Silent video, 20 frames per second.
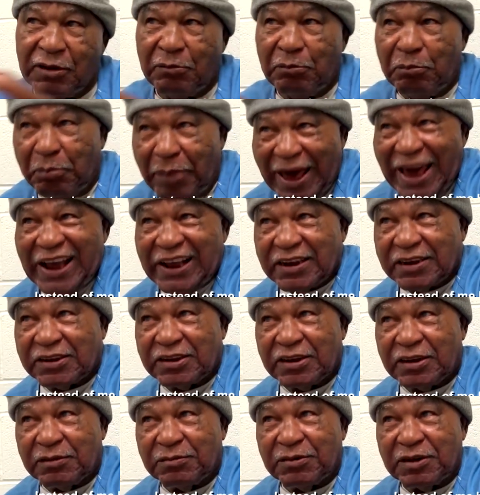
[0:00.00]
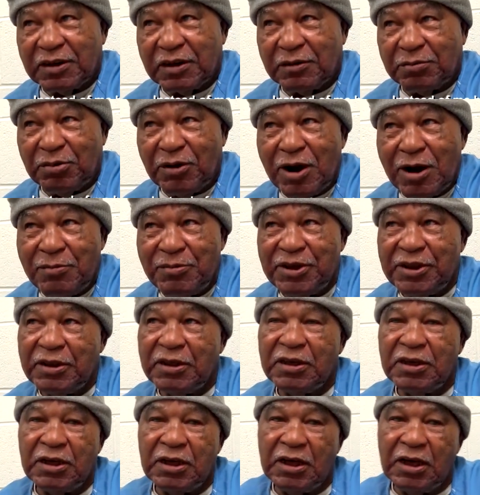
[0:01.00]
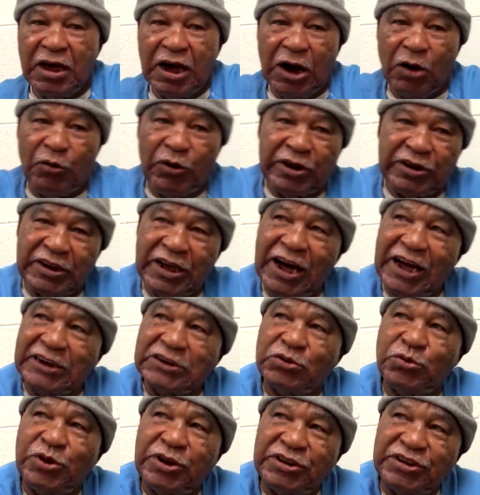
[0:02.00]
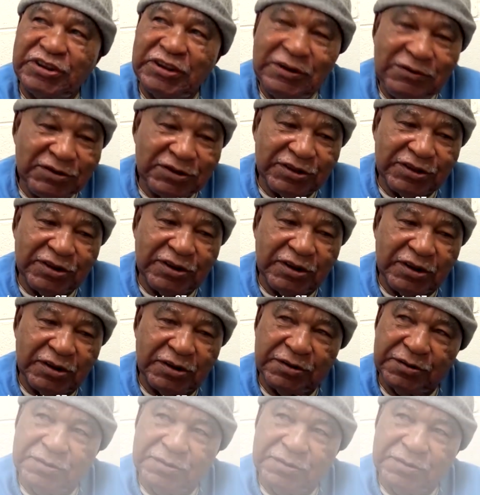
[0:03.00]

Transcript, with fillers: her back to the apartment, I went down 27th Street.